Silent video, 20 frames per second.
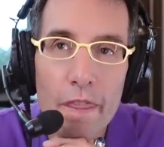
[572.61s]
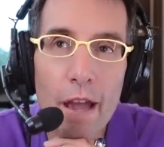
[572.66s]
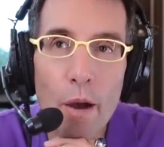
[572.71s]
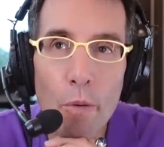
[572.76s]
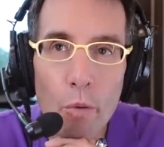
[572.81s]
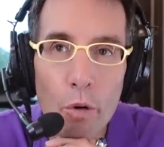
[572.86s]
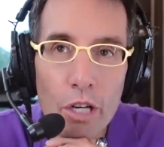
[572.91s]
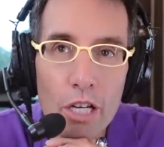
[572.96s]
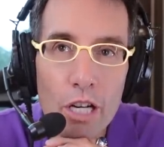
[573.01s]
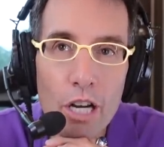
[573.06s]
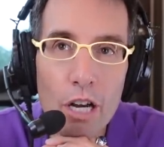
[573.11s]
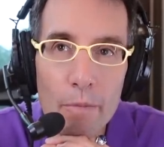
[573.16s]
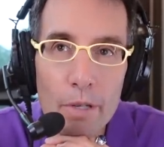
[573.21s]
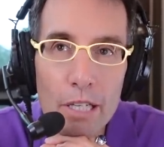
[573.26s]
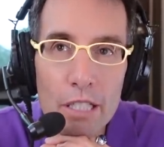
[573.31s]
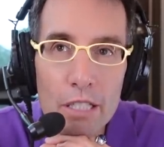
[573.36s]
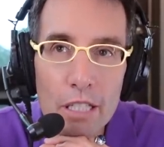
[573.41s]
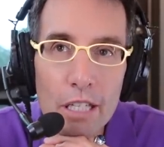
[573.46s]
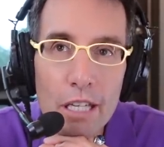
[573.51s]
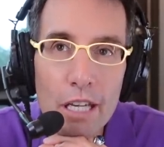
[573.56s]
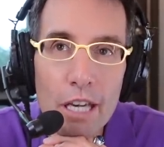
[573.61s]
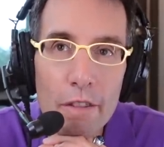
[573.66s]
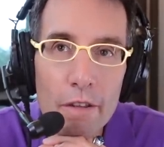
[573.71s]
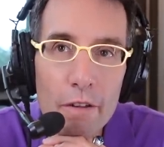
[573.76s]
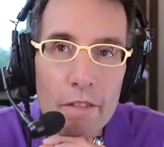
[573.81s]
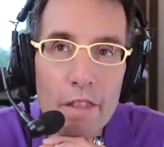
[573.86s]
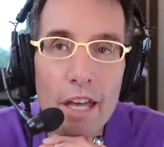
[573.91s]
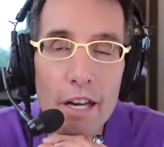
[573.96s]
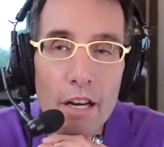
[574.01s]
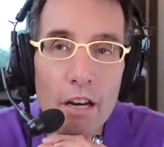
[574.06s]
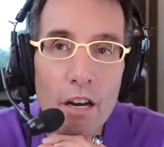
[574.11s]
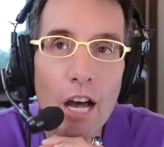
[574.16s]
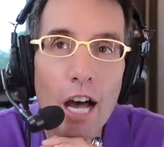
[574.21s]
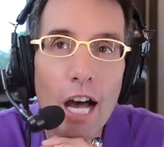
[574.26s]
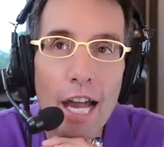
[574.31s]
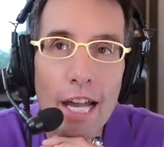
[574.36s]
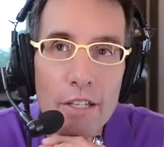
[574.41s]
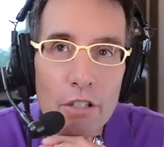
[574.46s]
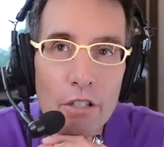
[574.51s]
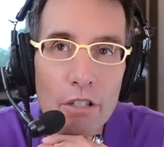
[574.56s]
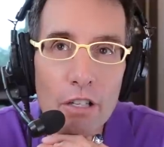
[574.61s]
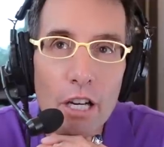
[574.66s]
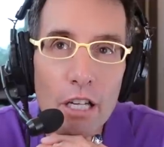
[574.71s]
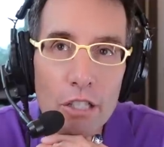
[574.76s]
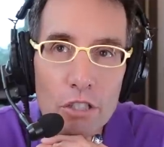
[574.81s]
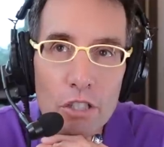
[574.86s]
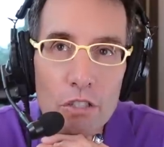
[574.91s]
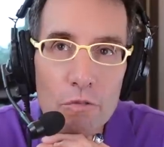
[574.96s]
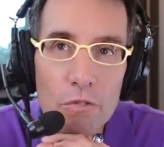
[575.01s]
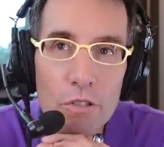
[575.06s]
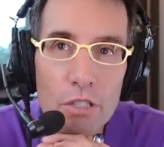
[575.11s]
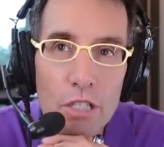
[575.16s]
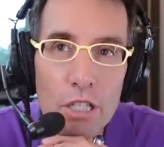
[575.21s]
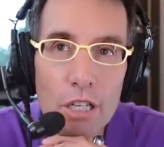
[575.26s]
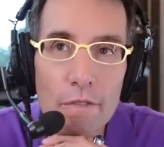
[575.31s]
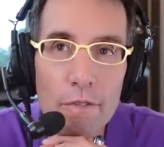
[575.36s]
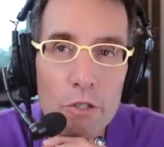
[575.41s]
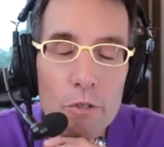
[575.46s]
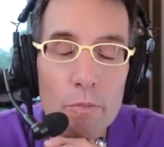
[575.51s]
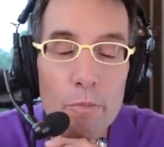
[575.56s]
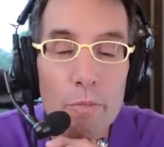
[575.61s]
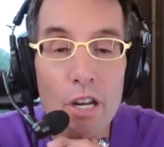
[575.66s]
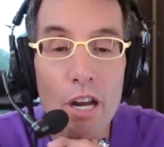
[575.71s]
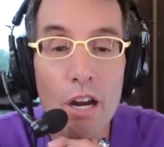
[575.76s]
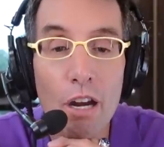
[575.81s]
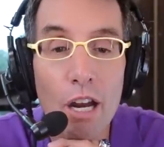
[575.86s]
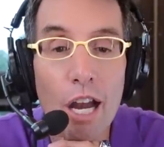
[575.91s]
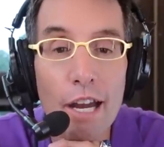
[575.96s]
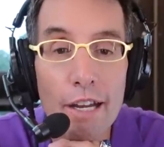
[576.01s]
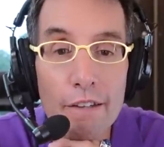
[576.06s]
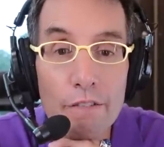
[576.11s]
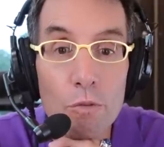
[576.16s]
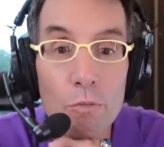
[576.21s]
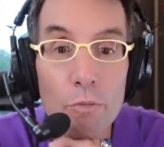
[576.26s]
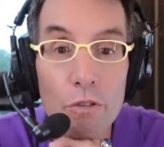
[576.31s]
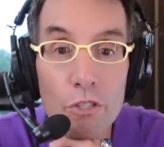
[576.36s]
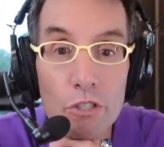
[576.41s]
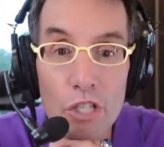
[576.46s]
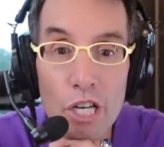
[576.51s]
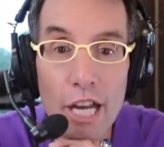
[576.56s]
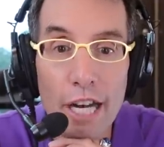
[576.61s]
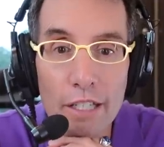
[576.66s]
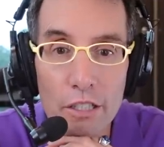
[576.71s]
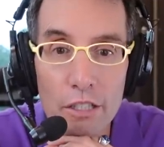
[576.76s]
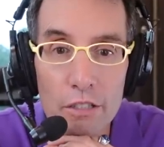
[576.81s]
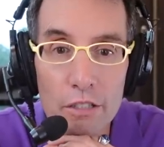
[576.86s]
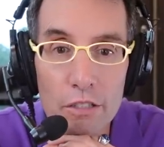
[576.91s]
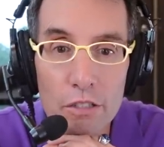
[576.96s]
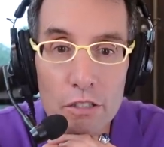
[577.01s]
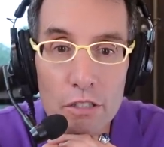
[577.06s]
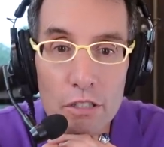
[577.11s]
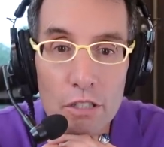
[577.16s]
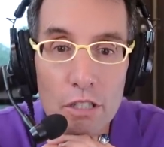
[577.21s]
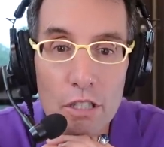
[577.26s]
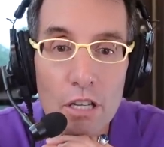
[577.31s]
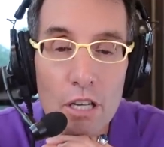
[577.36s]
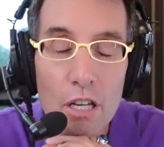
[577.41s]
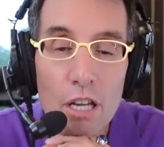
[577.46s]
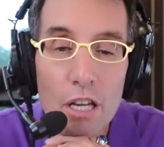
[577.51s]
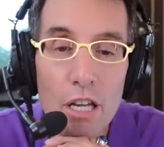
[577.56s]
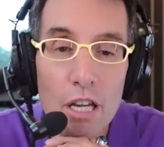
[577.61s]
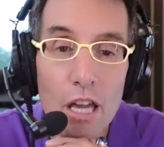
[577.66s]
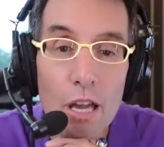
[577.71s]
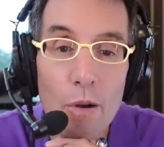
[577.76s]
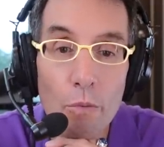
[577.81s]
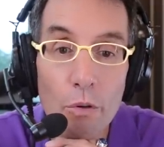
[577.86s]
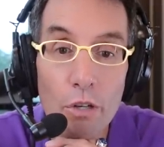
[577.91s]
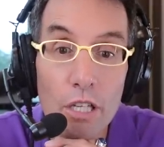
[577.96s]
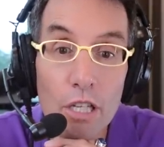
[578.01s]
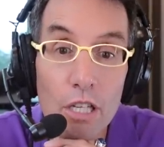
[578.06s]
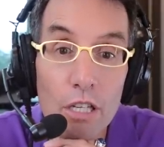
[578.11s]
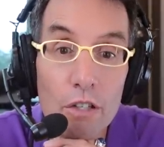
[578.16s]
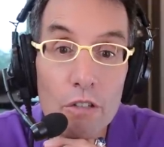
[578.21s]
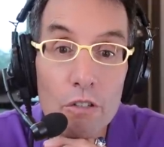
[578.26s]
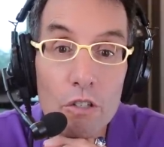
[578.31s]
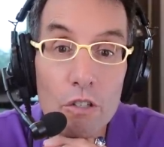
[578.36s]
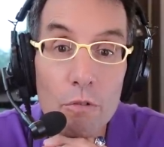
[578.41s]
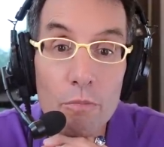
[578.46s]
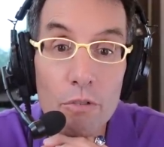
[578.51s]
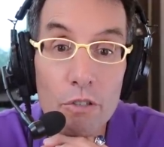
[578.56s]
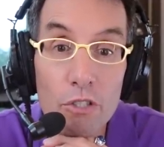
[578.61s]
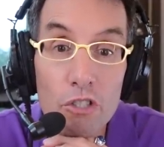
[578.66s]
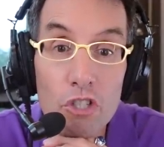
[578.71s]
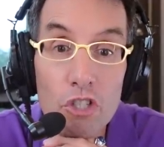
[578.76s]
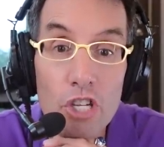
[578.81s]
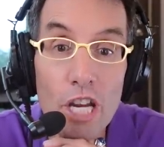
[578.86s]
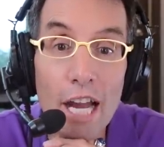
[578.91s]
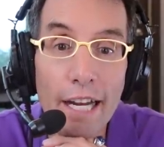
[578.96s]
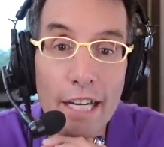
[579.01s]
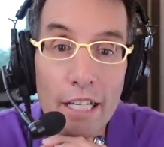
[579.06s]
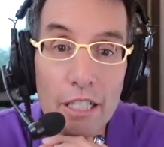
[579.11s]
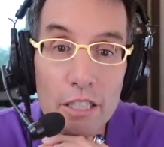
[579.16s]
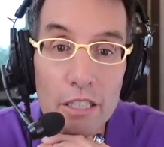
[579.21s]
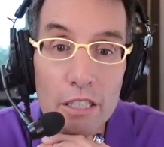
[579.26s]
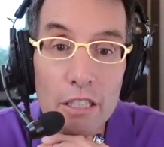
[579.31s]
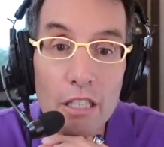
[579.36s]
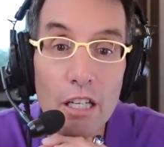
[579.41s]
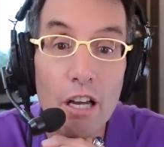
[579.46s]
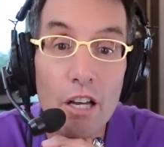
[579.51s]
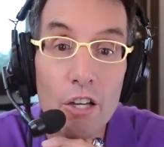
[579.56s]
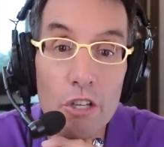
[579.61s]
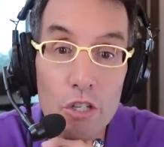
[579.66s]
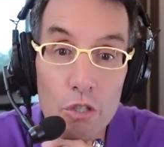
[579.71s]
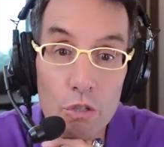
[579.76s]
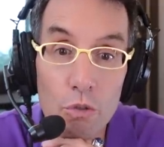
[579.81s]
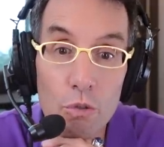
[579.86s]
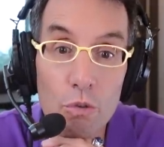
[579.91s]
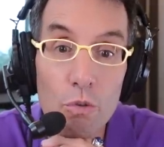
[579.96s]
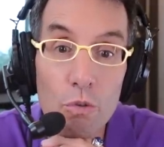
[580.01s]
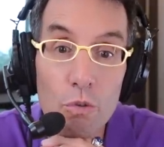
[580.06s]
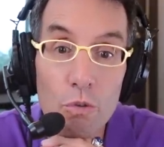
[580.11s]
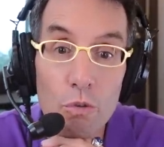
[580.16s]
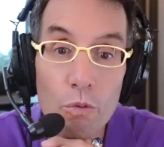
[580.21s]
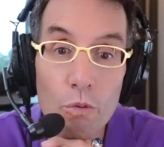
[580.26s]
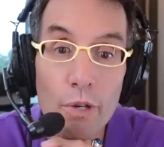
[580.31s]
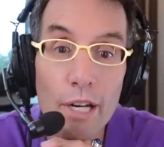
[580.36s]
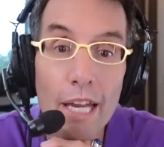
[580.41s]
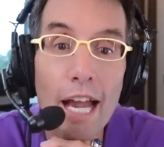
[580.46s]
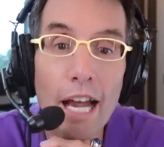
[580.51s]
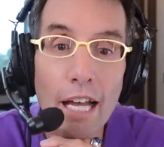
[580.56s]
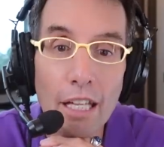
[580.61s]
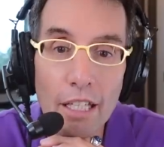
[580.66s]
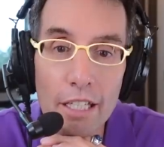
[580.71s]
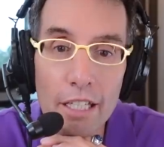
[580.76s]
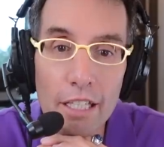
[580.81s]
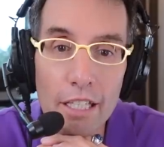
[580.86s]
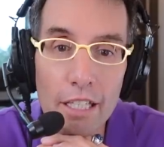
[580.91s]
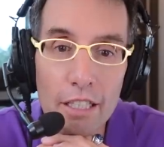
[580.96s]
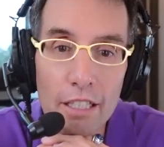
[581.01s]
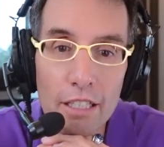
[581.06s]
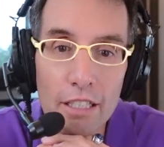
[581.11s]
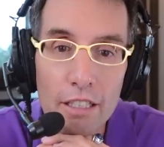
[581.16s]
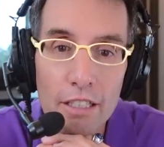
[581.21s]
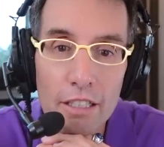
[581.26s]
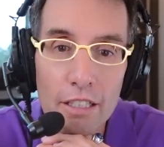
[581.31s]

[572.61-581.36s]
that we're coming together, that our eyes are not just receivers, but our eyes are projectors. And we're here to project a new reality.